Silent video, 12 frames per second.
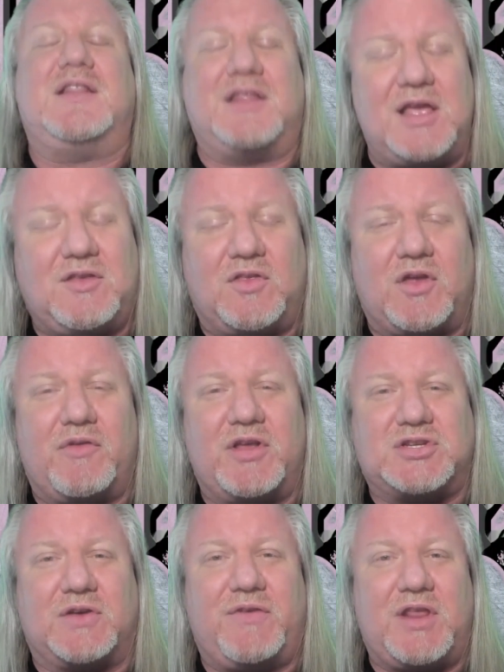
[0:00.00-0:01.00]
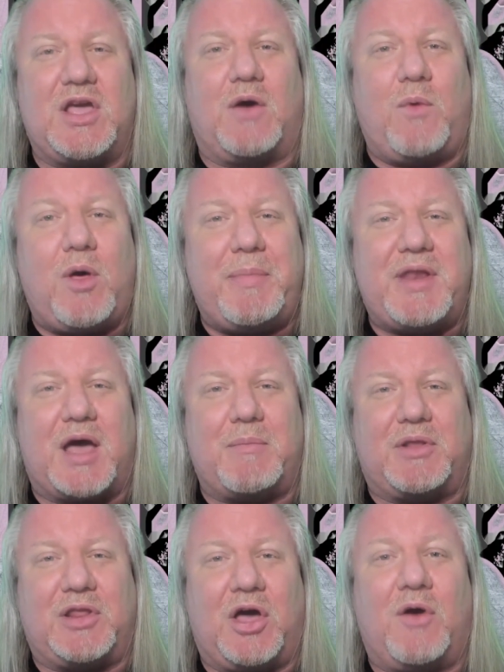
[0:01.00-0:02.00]
Link to the original video will be down
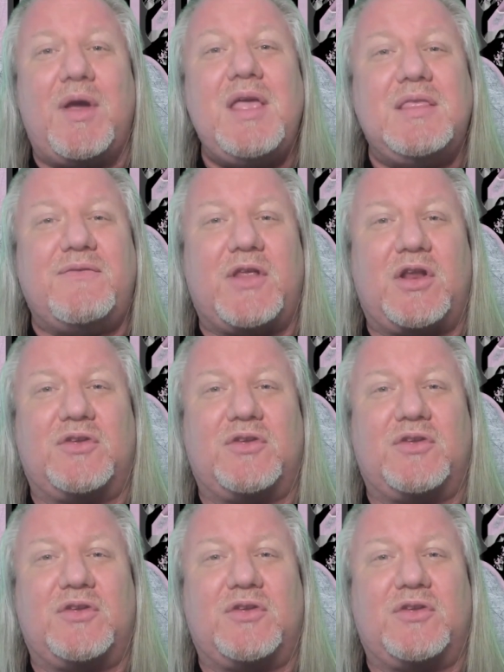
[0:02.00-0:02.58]
below in the video